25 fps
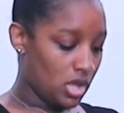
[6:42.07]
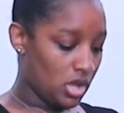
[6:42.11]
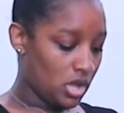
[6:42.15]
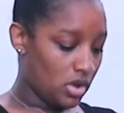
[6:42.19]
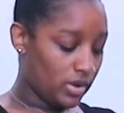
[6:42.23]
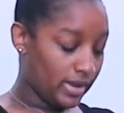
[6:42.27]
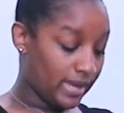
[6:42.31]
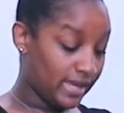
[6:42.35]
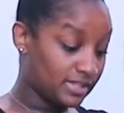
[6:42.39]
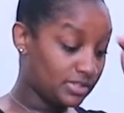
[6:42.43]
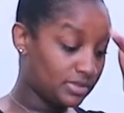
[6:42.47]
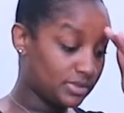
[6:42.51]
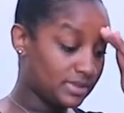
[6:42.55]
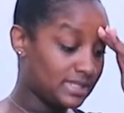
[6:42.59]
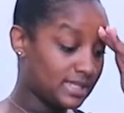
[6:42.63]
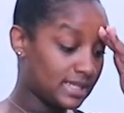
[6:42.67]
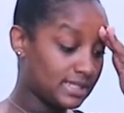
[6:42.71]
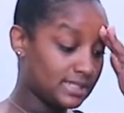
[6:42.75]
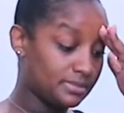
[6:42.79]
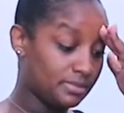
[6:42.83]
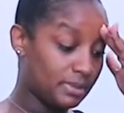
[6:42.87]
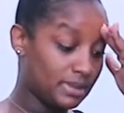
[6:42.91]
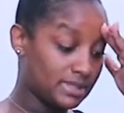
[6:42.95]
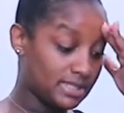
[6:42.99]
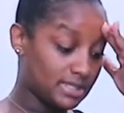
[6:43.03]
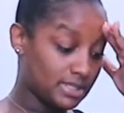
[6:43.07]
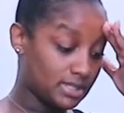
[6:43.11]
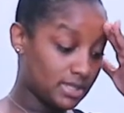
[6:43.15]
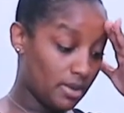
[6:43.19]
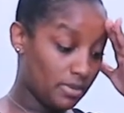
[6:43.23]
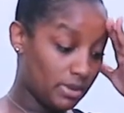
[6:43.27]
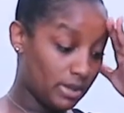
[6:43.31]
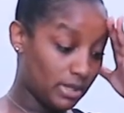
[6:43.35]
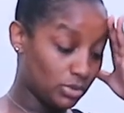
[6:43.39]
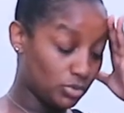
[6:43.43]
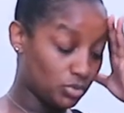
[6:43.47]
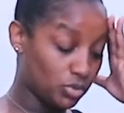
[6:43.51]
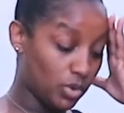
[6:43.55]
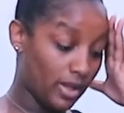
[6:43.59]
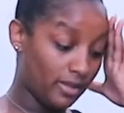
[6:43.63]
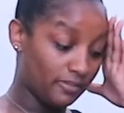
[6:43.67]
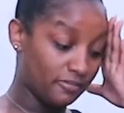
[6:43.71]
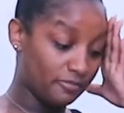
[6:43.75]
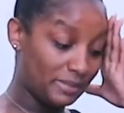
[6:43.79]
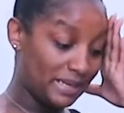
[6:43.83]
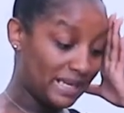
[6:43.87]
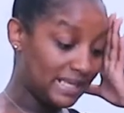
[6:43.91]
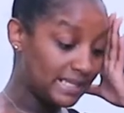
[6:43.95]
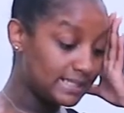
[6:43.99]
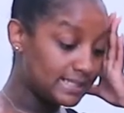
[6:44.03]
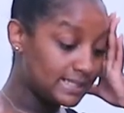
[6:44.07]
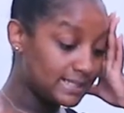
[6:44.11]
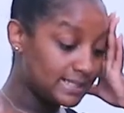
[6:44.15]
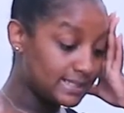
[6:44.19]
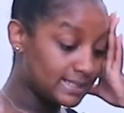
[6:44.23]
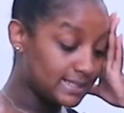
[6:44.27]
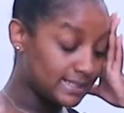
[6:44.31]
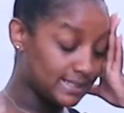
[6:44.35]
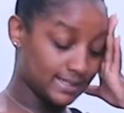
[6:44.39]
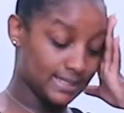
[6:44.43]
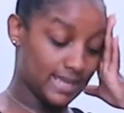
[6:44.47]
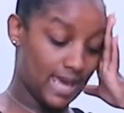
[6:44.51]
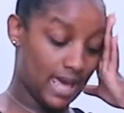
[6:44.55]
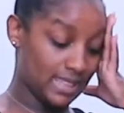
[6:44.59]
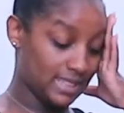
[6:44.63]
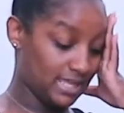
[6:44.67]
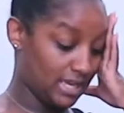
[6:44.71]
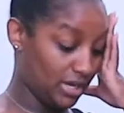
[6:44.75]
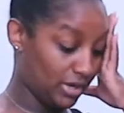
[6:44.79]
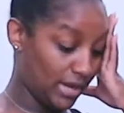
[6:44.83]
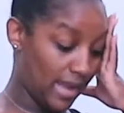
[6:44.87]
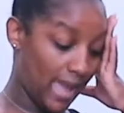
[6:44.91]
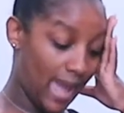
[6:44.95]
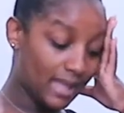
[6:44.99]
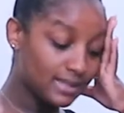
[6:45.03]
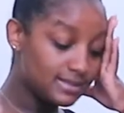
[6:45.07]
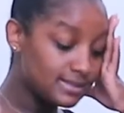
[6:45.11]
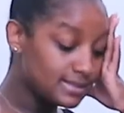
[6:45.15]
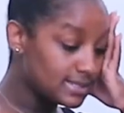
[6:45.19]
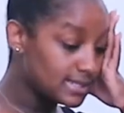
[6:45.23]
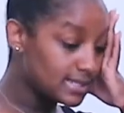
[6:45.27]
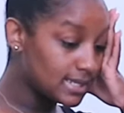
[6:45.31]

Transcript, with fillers: Okay, so it says the bus is coming in twelve minutes. It's not there yet.